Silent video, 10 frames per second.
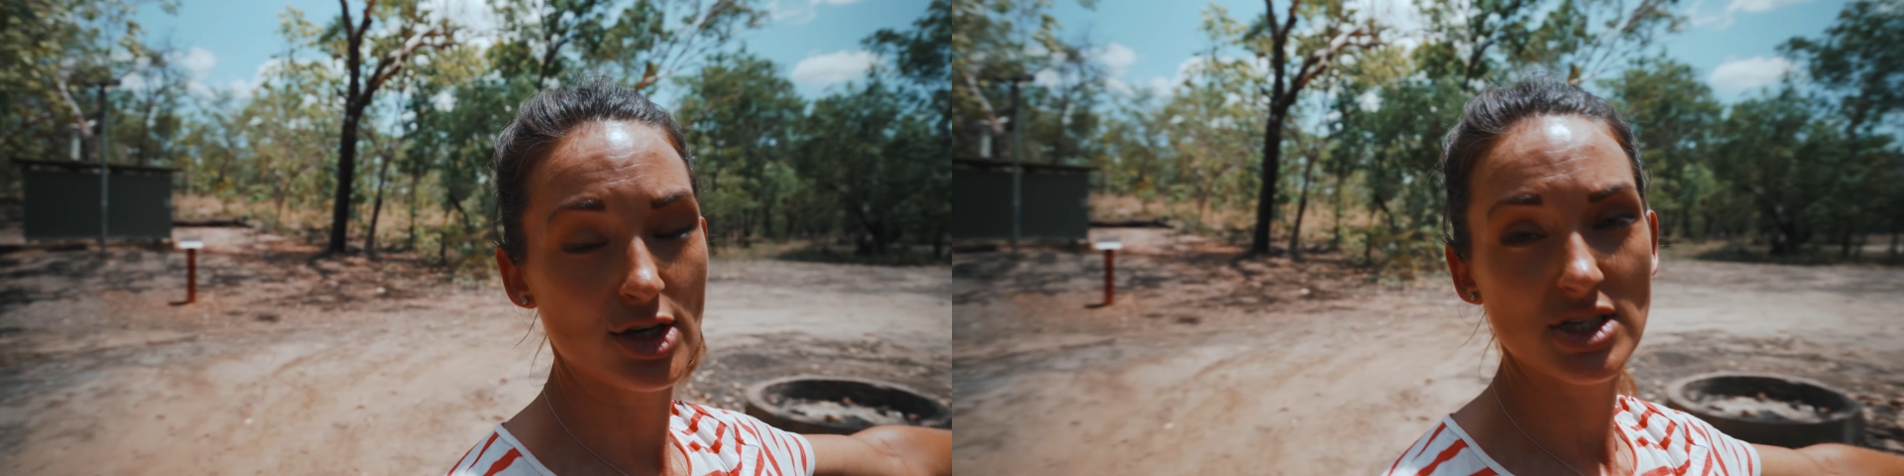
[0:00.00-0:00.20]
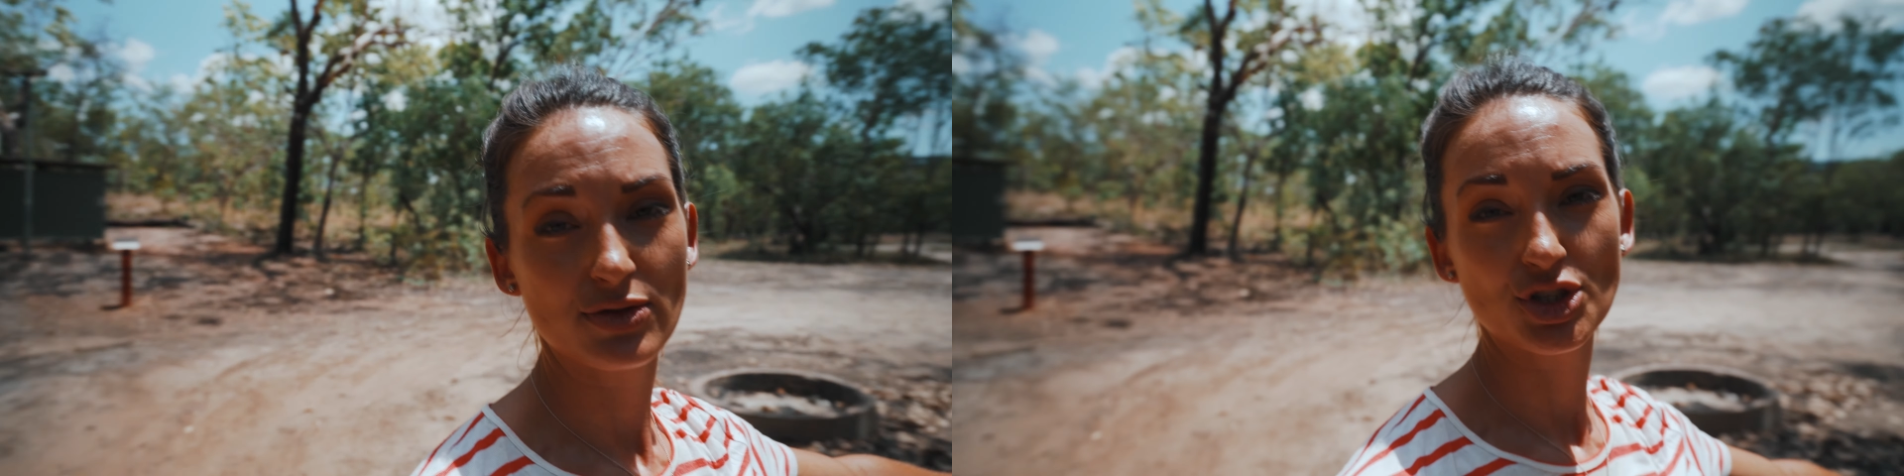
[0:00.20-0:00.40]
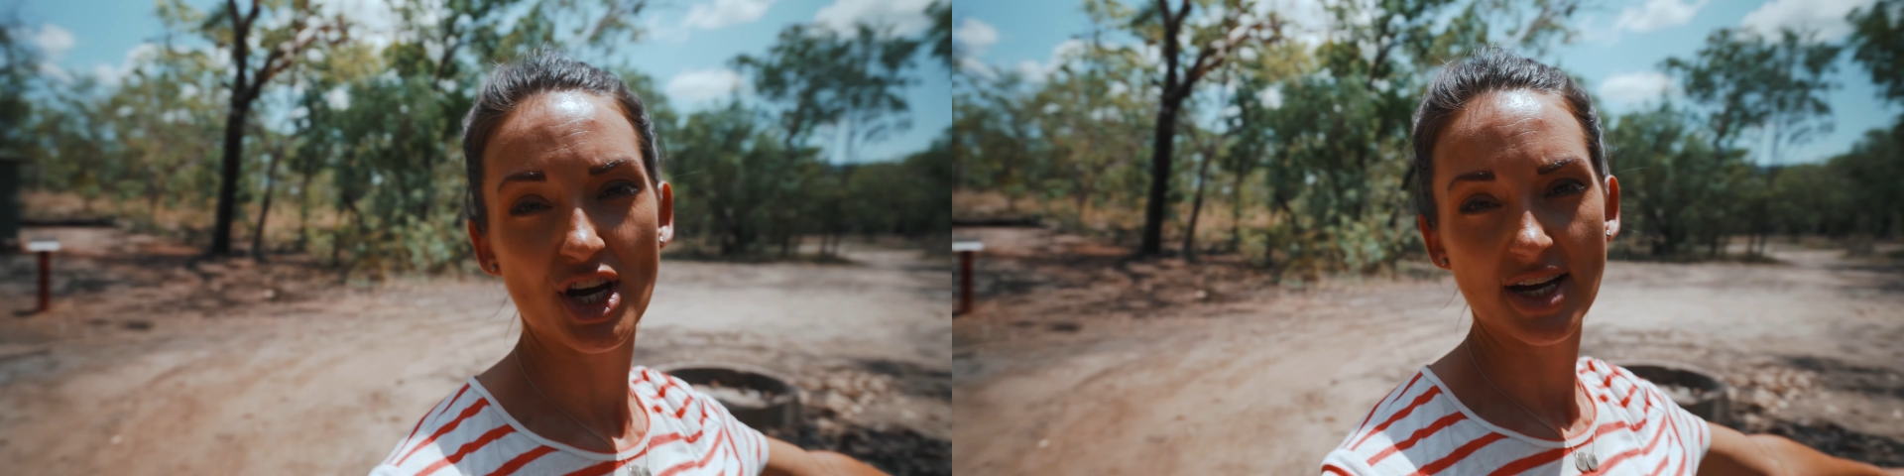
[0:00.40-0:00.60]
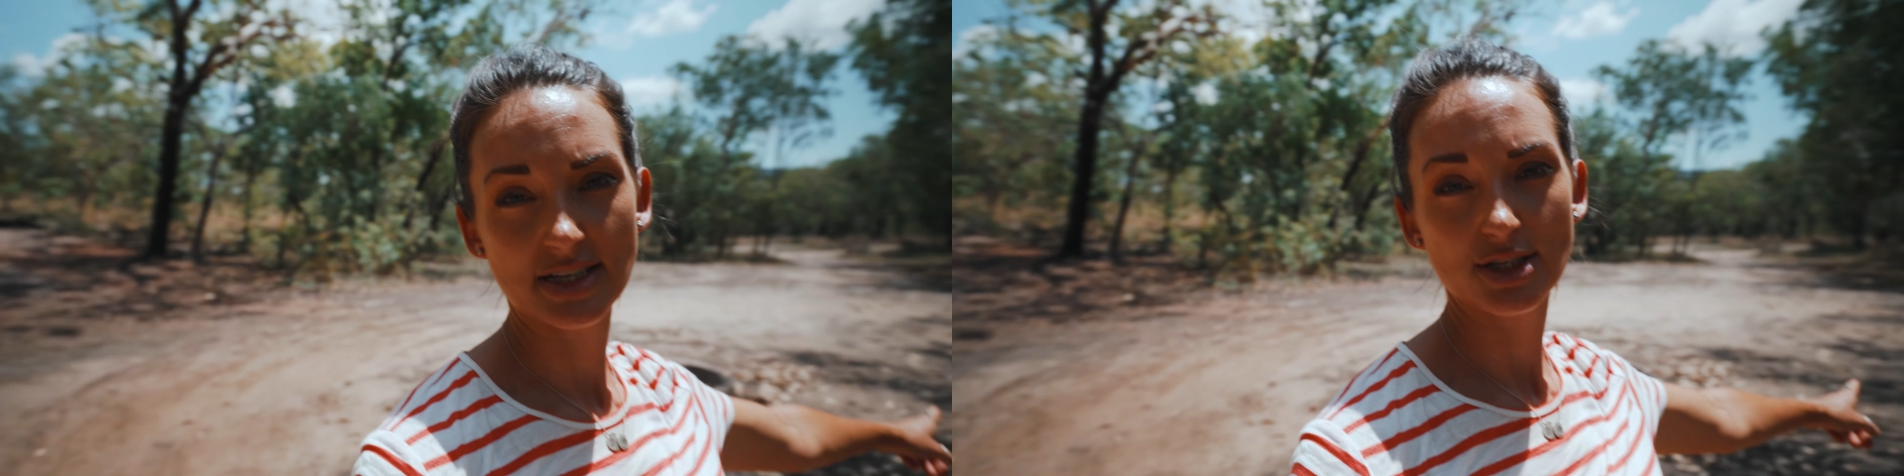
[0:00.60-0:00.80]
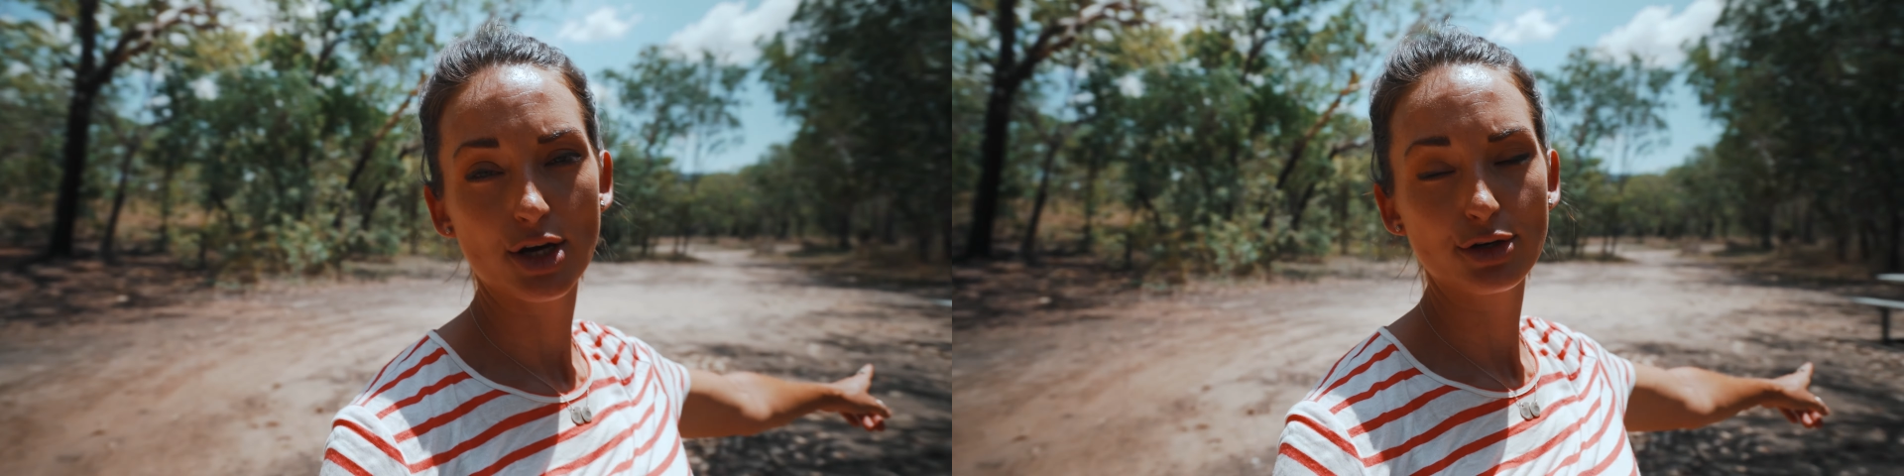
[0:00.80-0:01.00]
useful turning
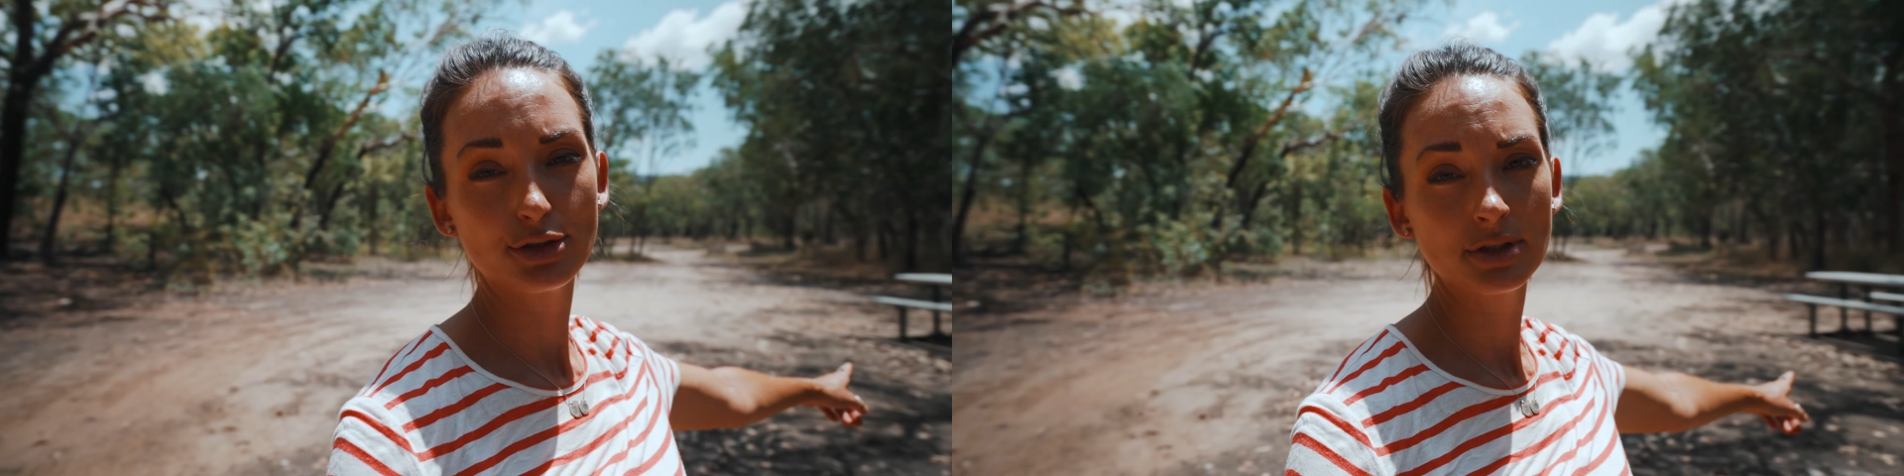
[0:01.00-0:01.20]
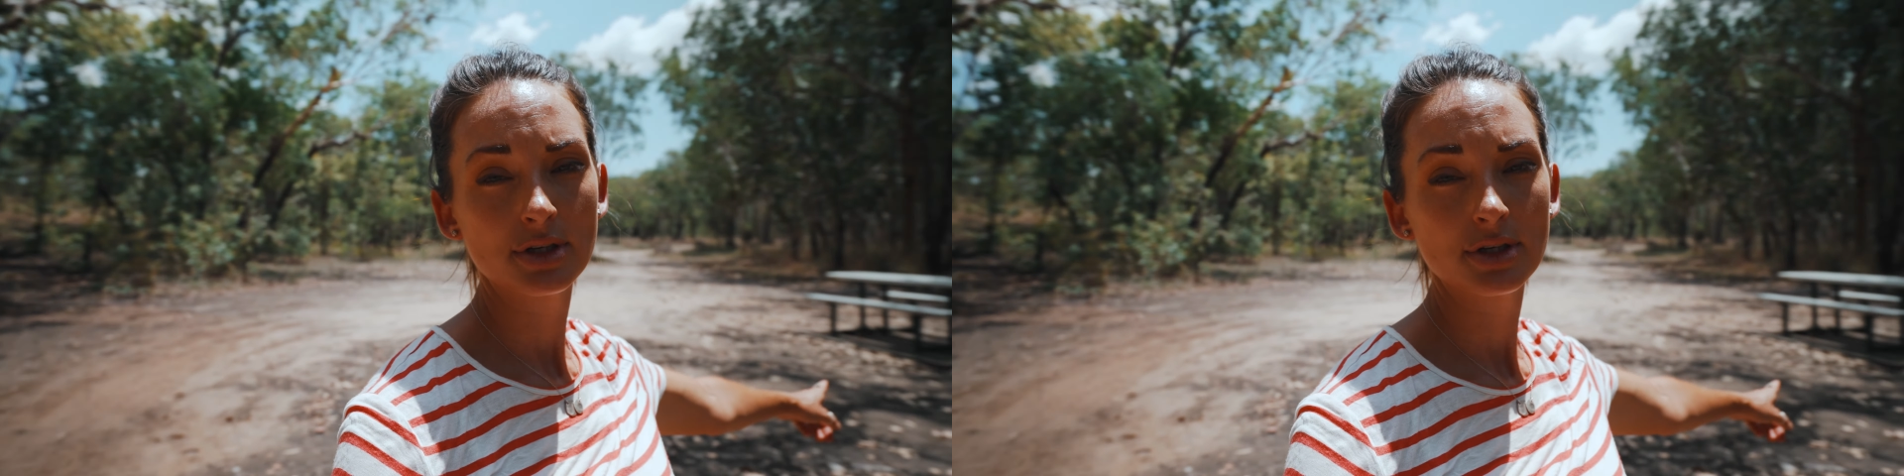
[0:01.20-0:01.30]
circle.